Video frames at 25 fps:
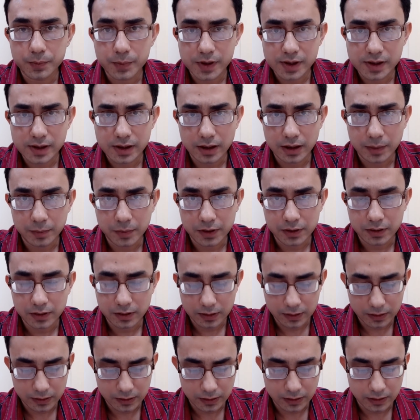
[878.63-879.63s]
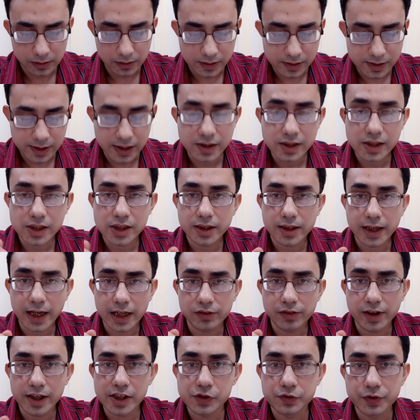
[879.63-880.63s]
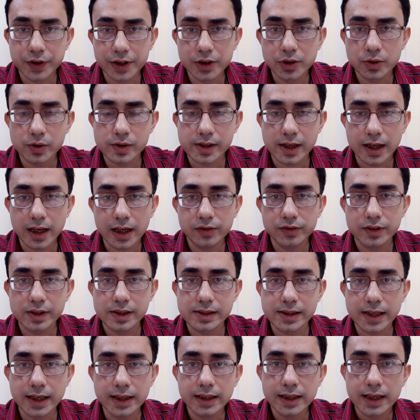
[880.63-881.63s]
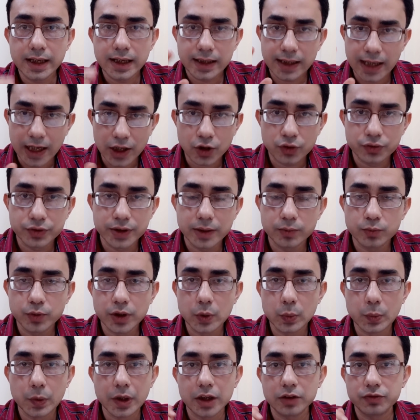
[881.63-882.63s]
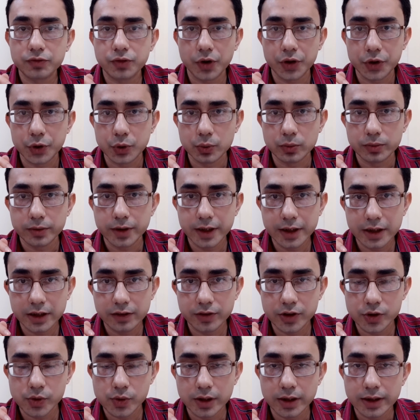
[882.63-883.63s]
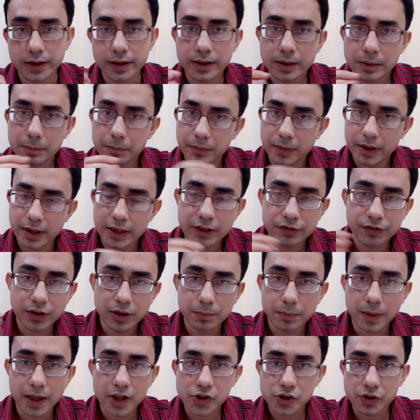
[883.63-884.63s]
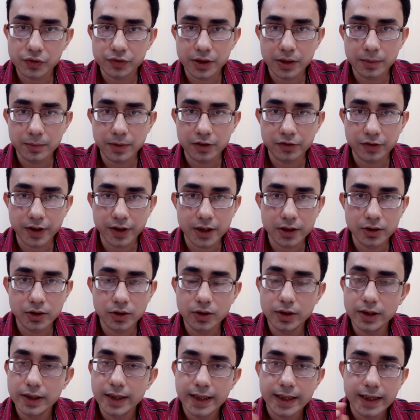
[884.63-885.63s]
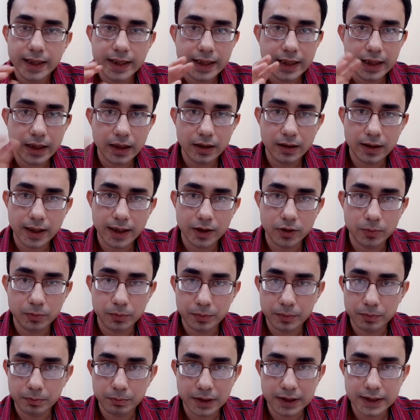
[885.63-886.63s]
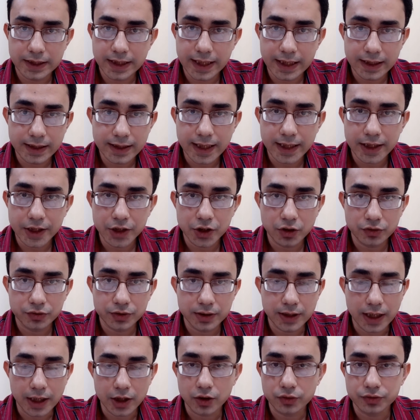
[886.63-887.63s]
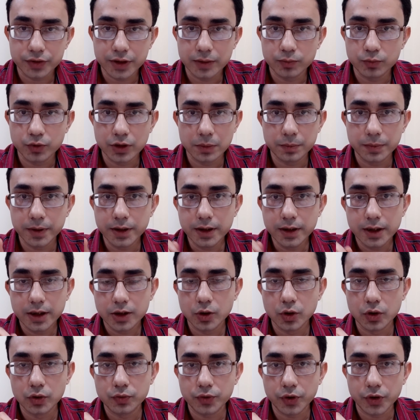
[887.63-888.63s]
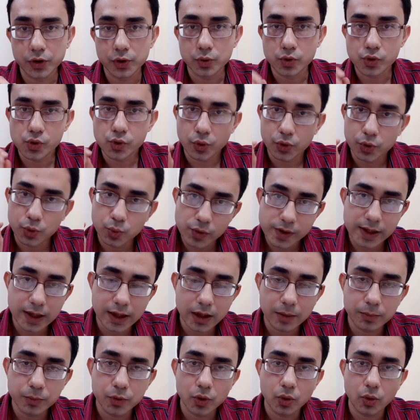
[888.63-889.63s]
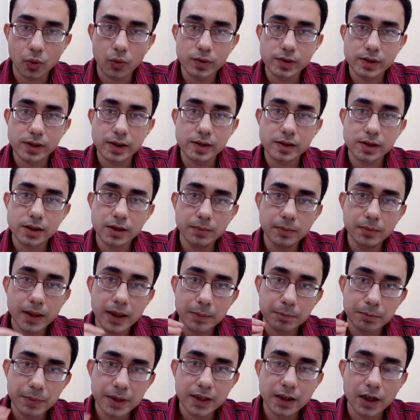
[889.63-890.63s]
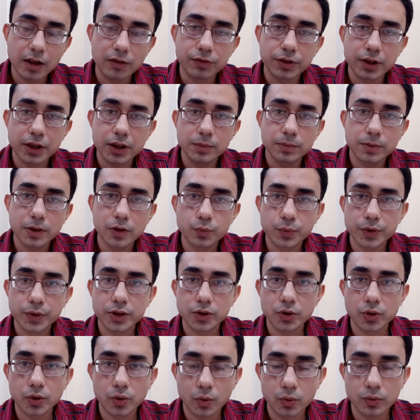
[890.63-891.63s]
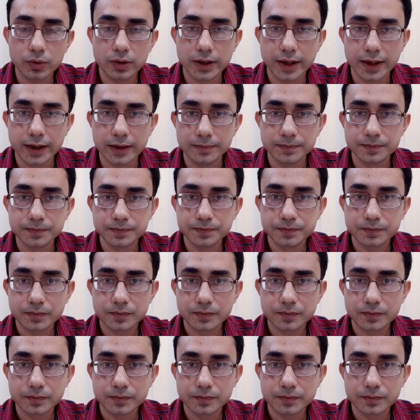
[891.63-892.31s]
suggestion, advice videos have is that none of them will work for you individually. Different parts of them are very good, but the entirety of none of them will be good for you. So you set up your own system, be comfortable with your own thing.